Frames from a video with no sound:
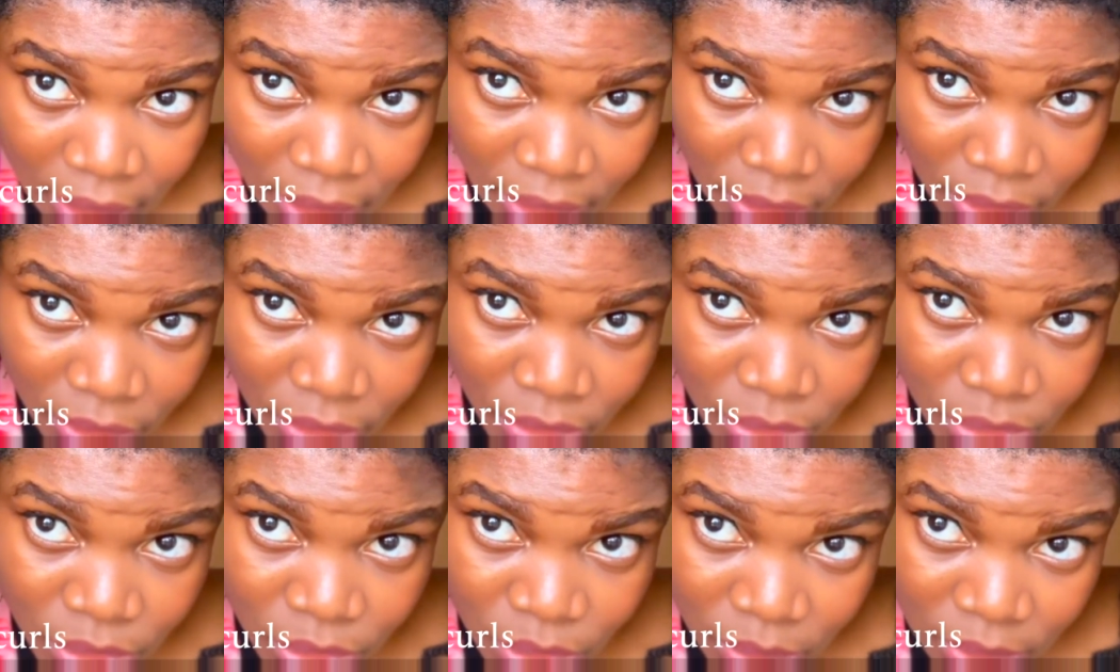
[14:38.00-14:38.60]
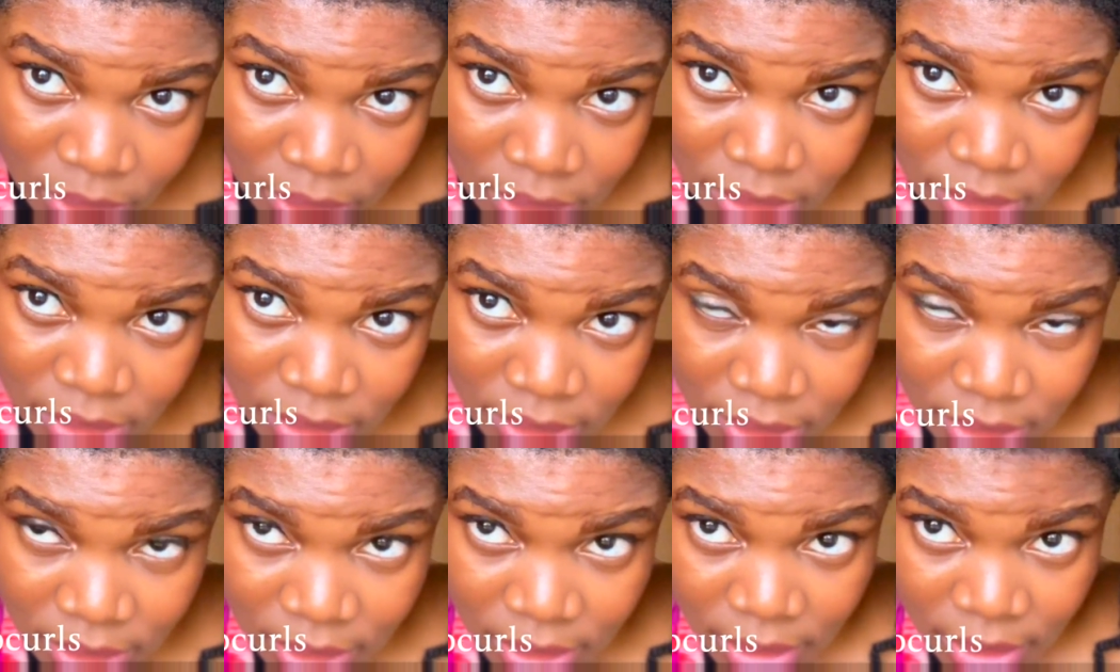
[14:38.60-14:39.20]
then you
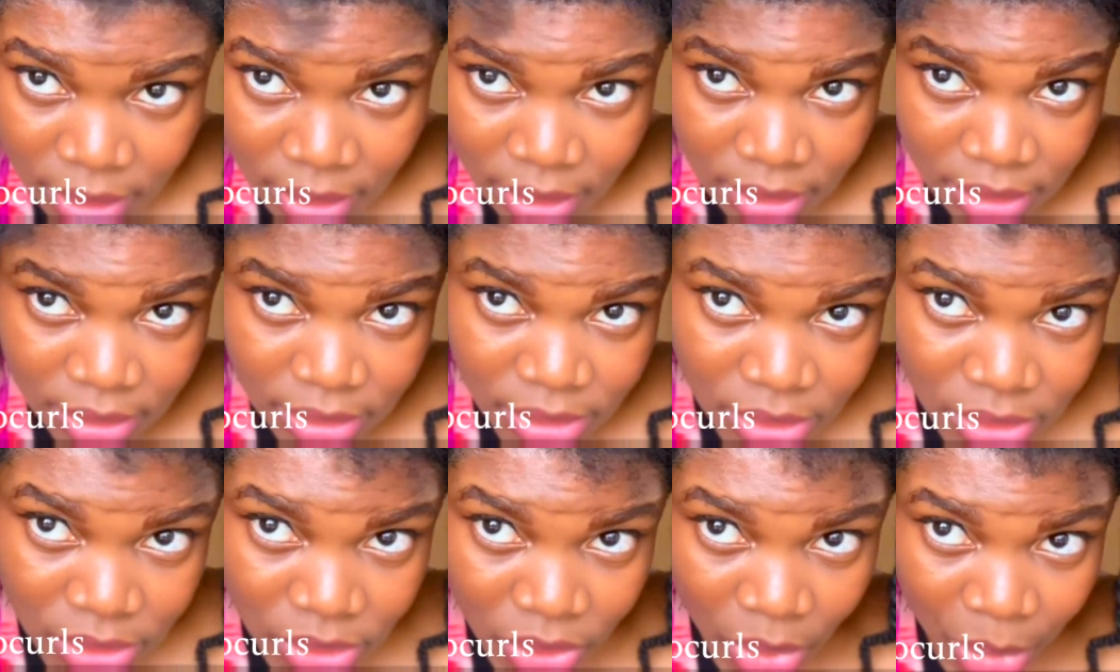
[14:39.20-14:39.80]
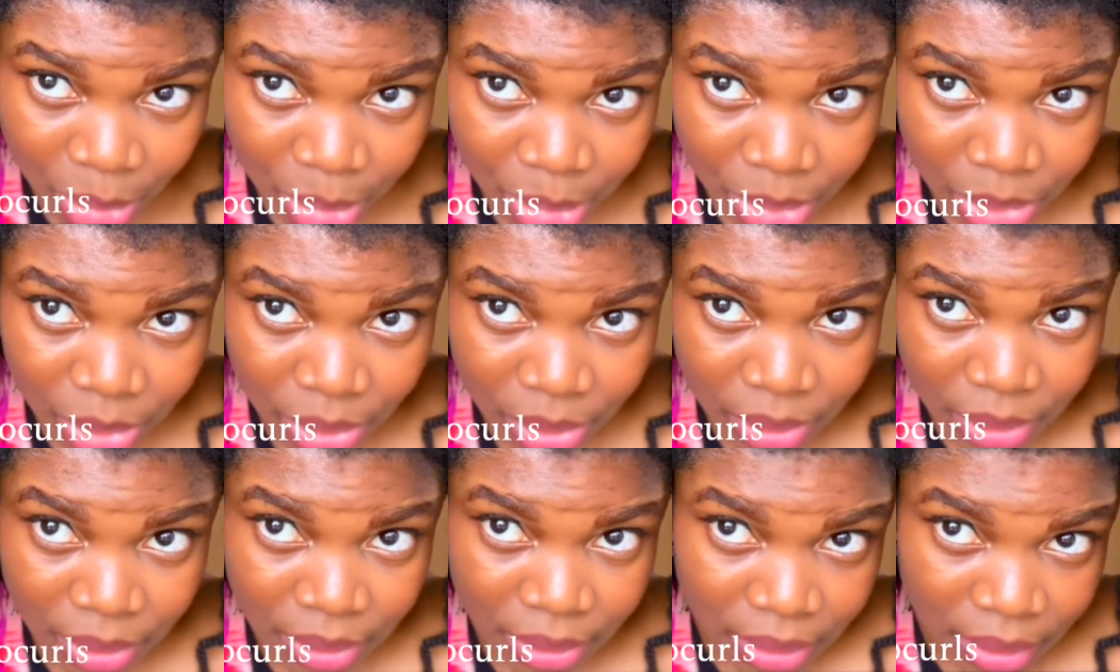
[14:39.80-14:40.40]
twist and stop.
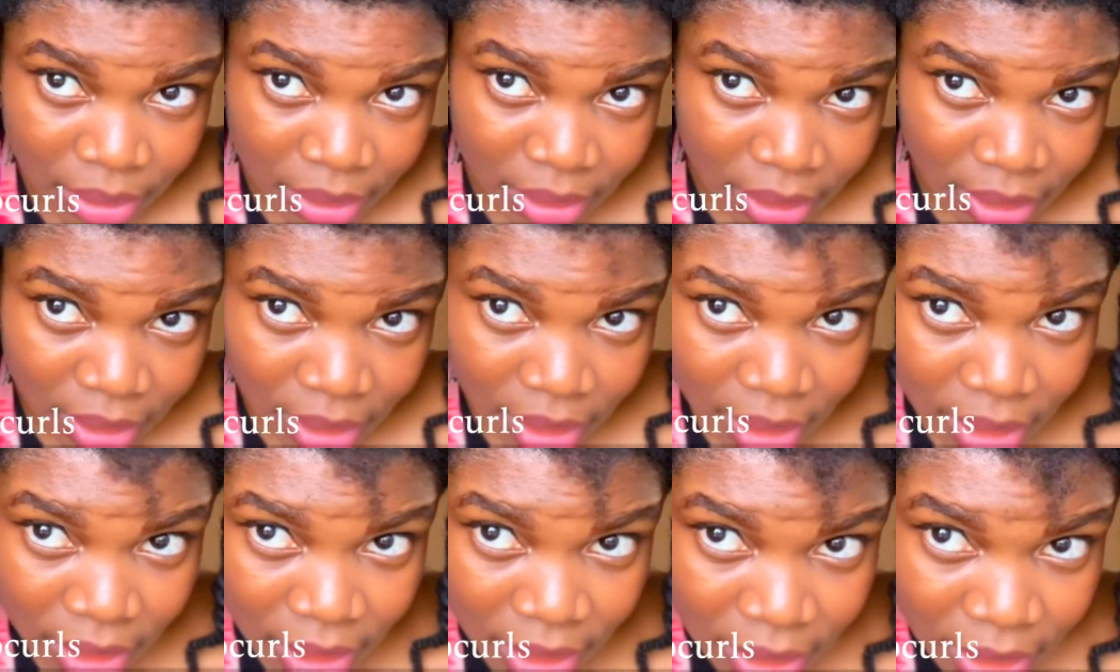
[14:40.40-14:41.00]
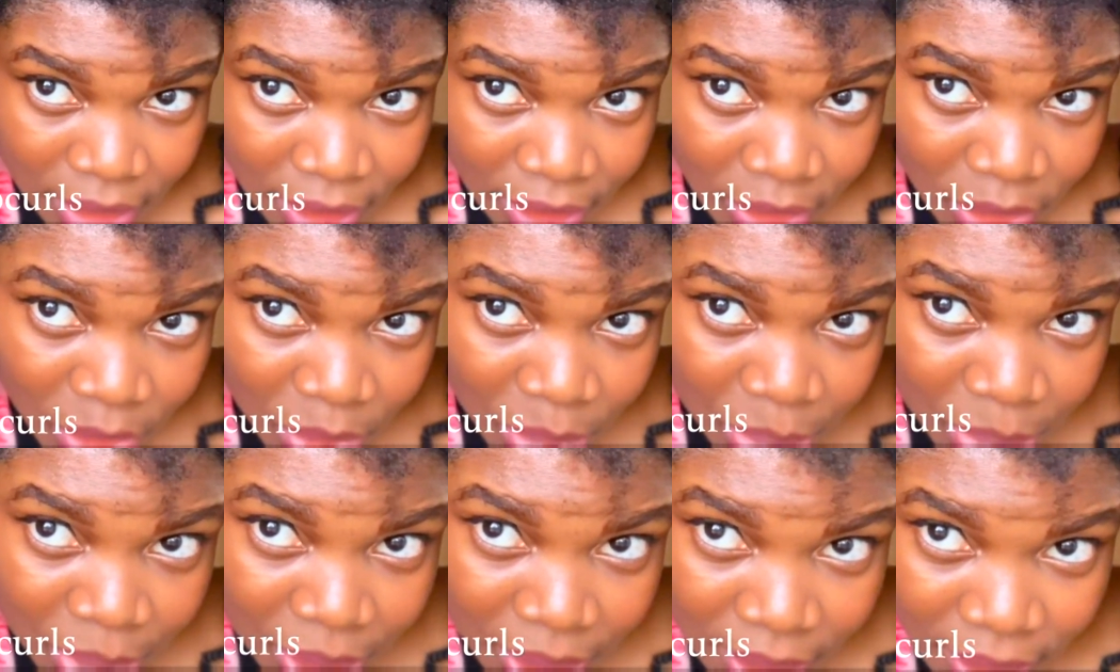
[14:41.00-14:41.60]
And
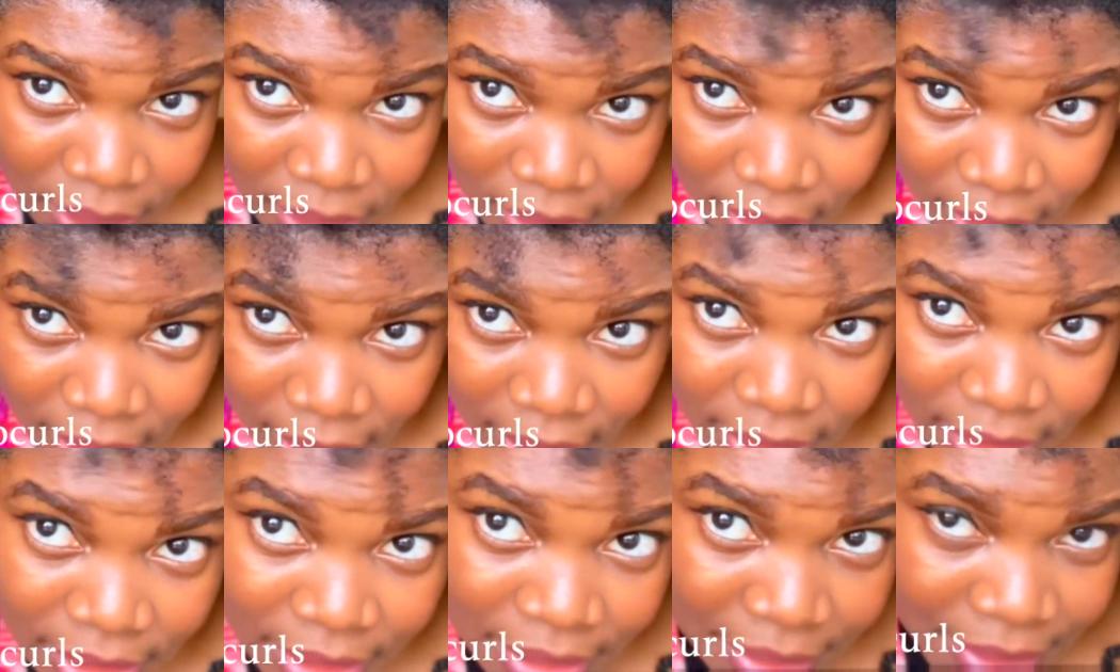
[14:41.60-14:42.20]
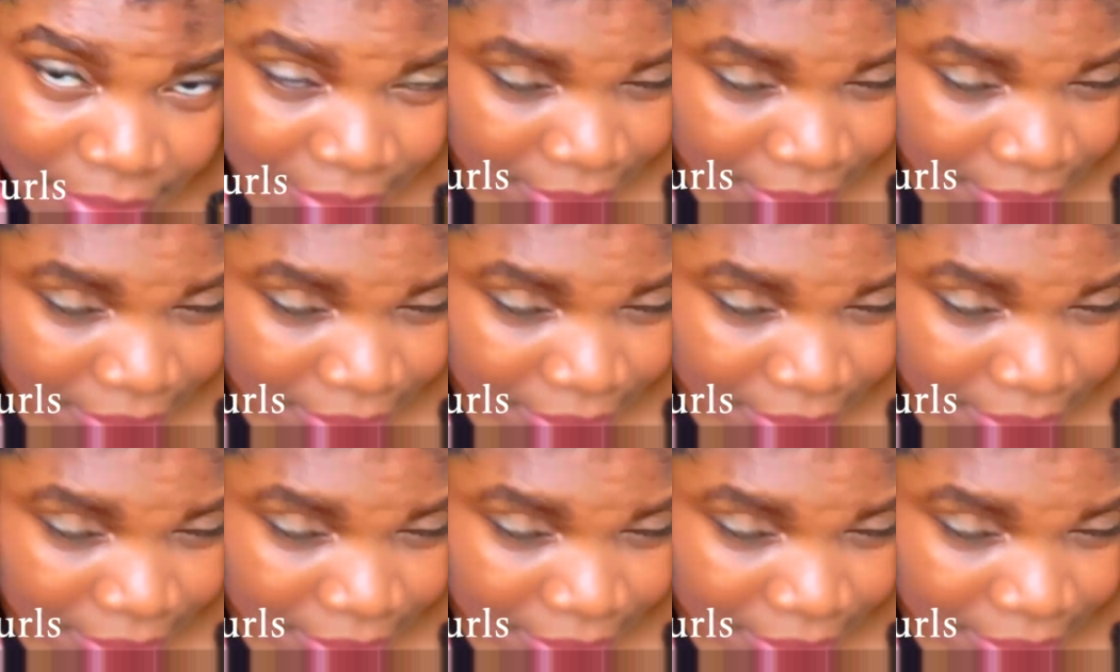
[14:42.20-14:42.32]
you pick again.